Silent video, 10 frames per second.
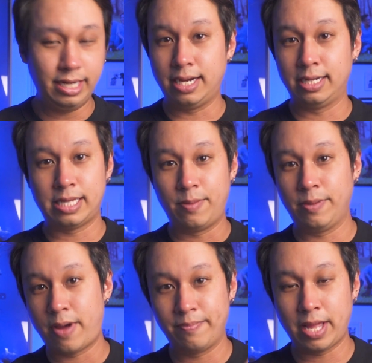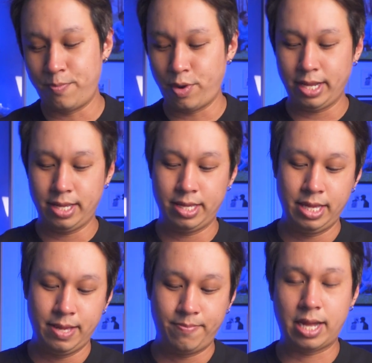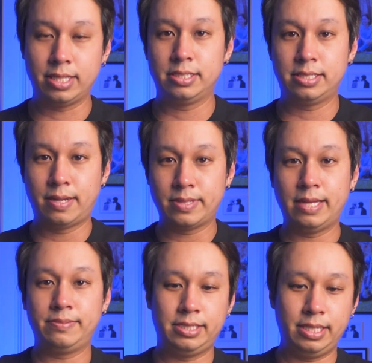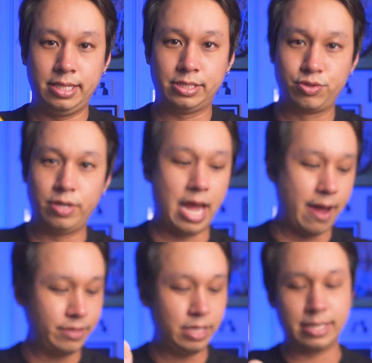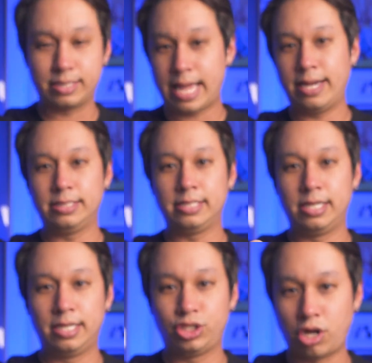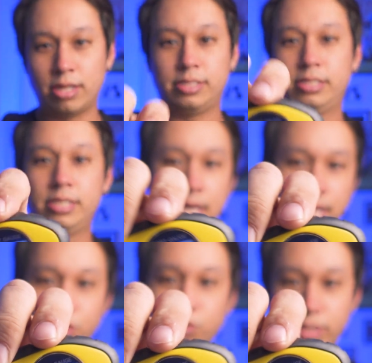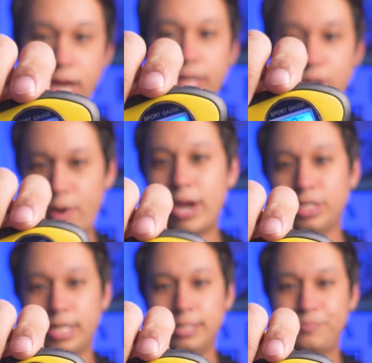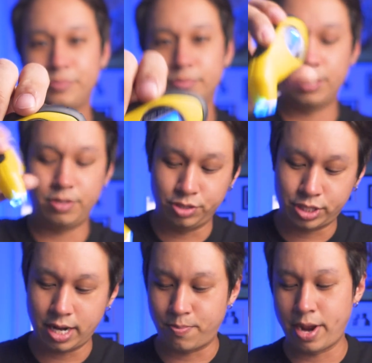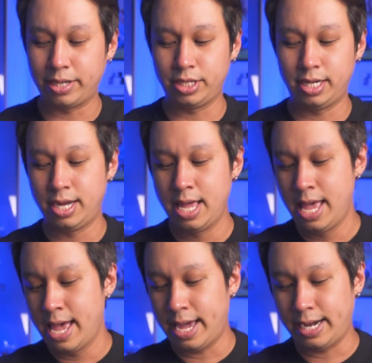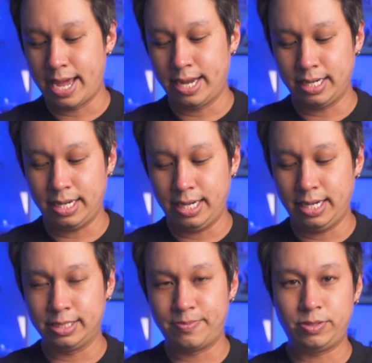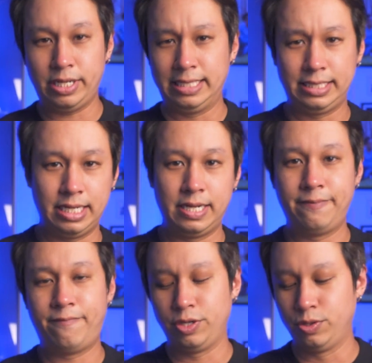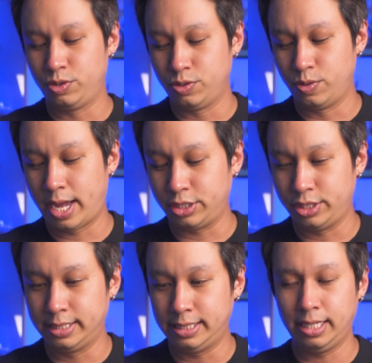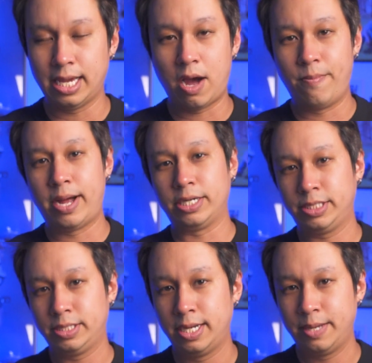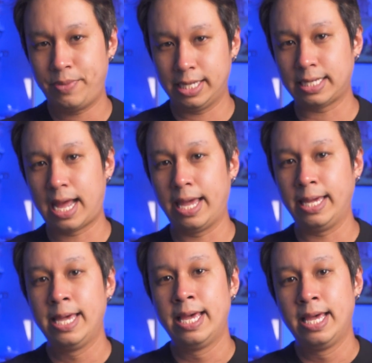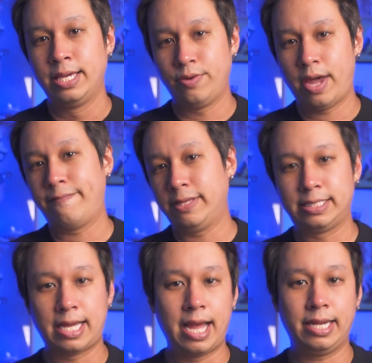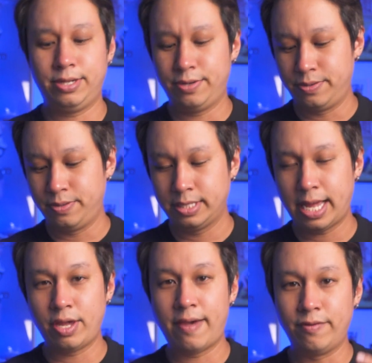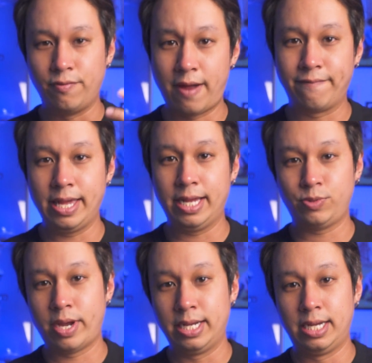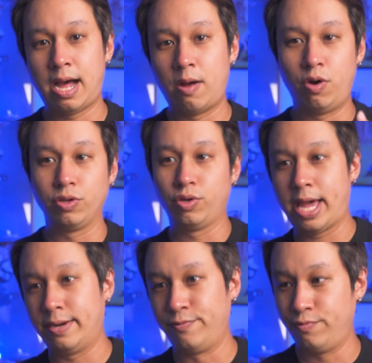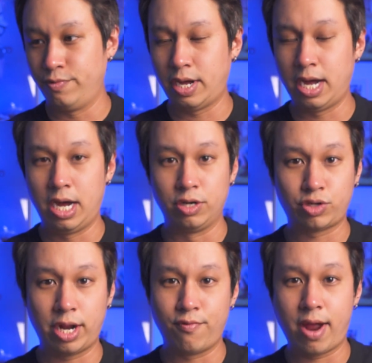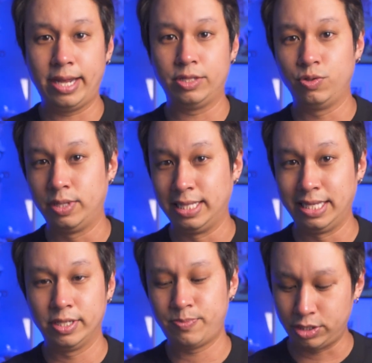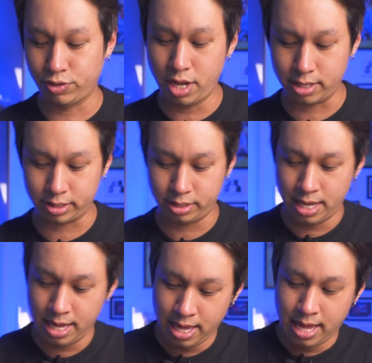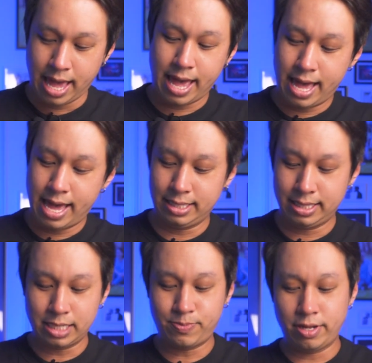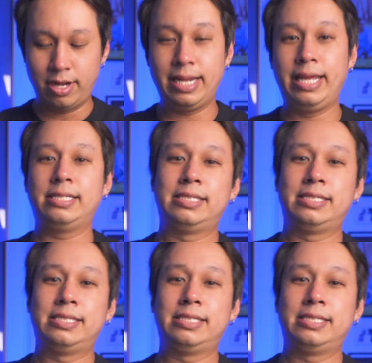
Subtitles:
the Xiaomi pump that I bring, but sometimes it is good that after the canister shorts, you check your pressure. You know, you check your pressure, and then it is much easier for you to actually see how much PSI you have inside. You know, then you have a rough gauge whether how long you can try to ride to the nearest petrol kiosk. And last but not least,